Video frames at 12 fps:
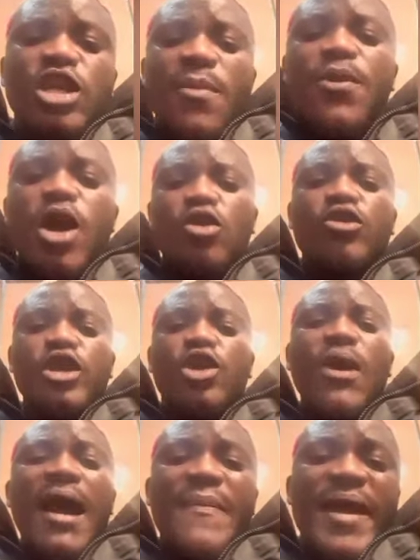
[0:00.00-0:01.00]
J plug, Lonik,
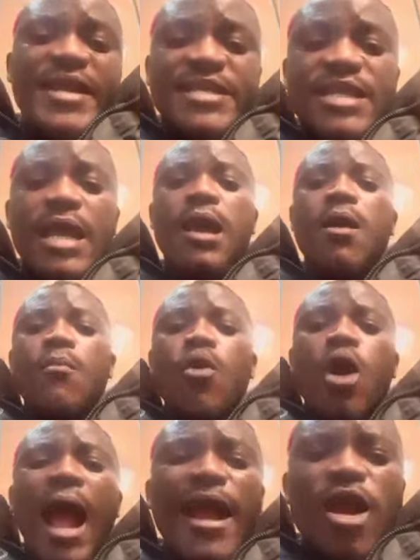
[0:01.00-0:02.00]
you are bang.
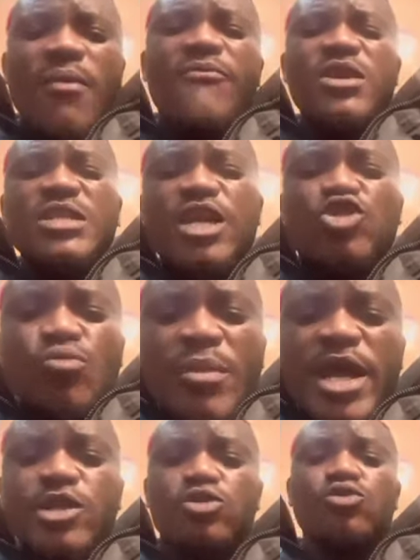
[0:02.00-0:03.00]
I come for
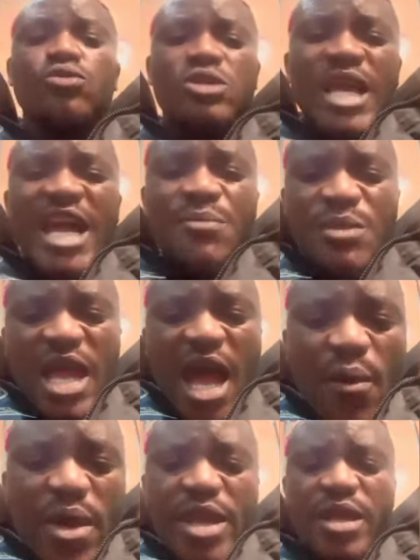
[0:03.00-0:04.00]
settlement. You send me
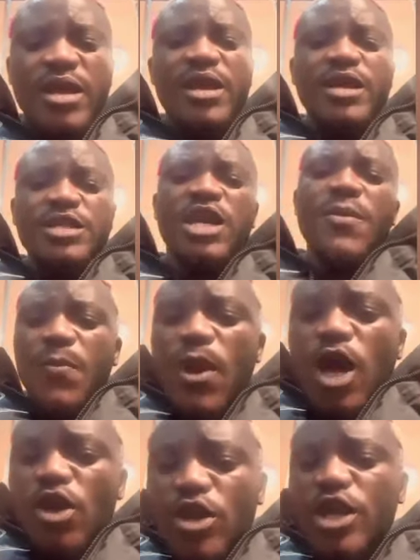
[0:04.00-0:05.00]
away. J
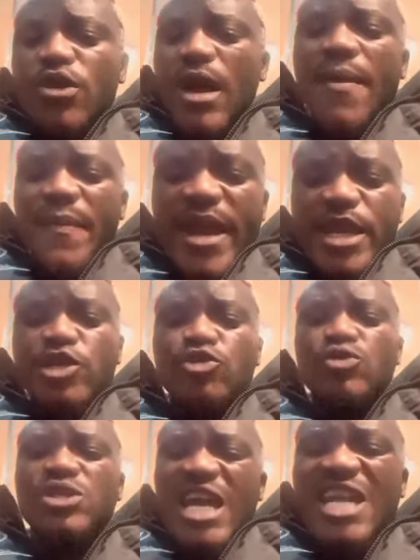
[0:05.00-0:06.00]
plug, Lonik, you are bang.
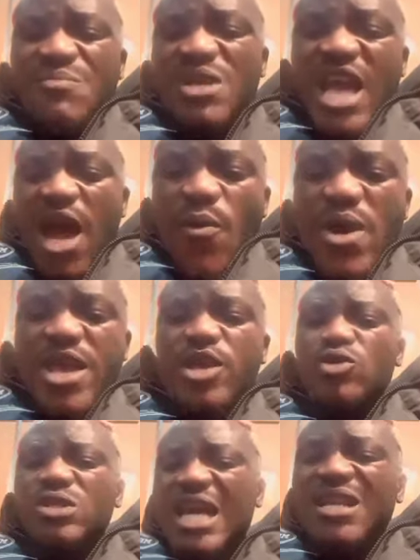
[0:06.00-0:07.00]
You send me away.
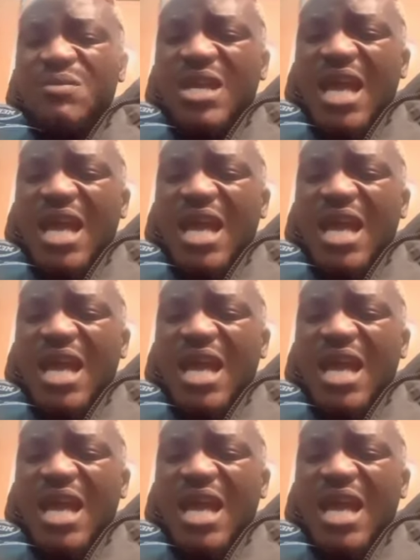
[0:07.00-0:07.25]
You send me